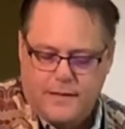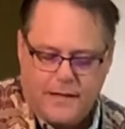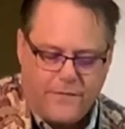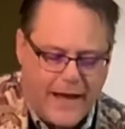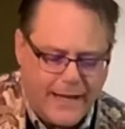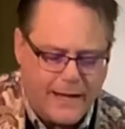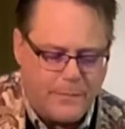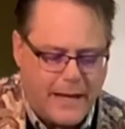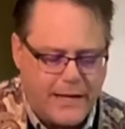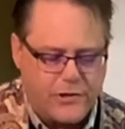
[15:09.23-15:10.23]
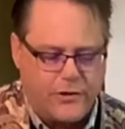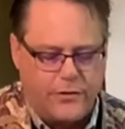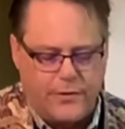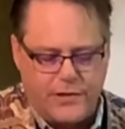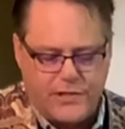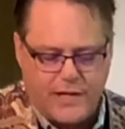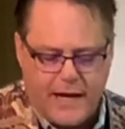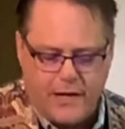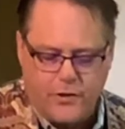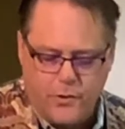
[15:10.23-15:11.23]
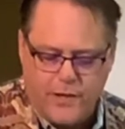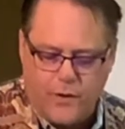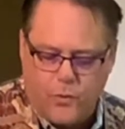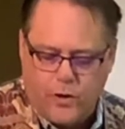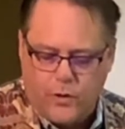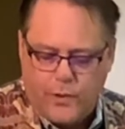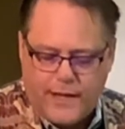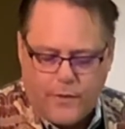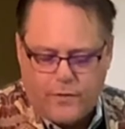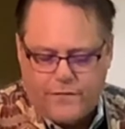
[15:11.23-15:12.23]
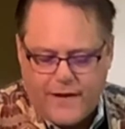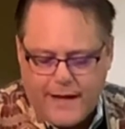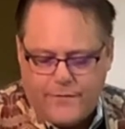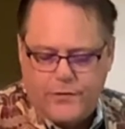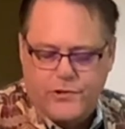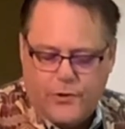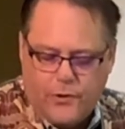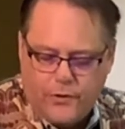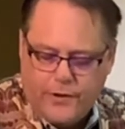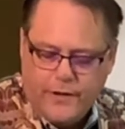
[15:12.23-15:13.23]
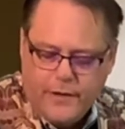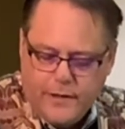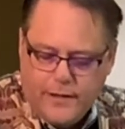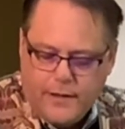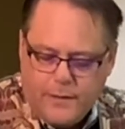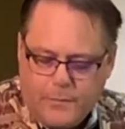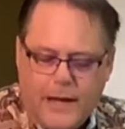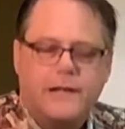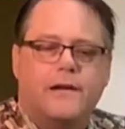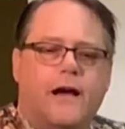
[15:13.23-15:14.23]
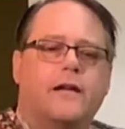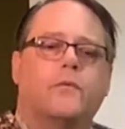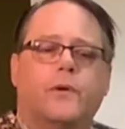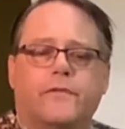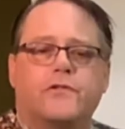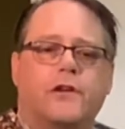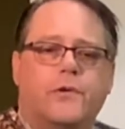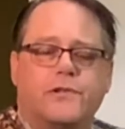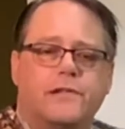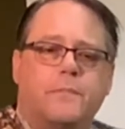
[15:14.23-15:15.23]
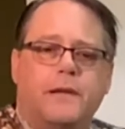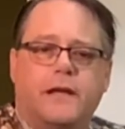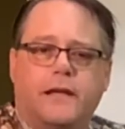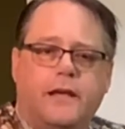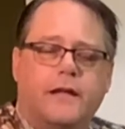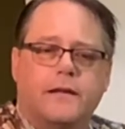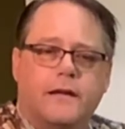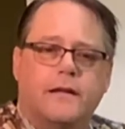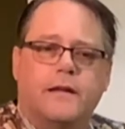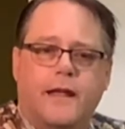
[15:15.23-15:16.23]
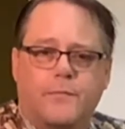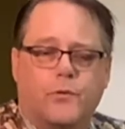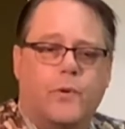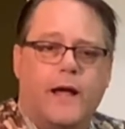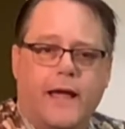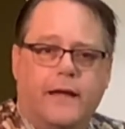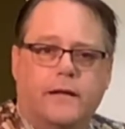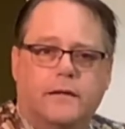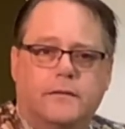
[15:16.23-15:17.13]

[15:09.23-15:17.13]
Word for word: If I let my children decide who they were when they were five years old, my daughter would have chosen to be a kitten named Ray.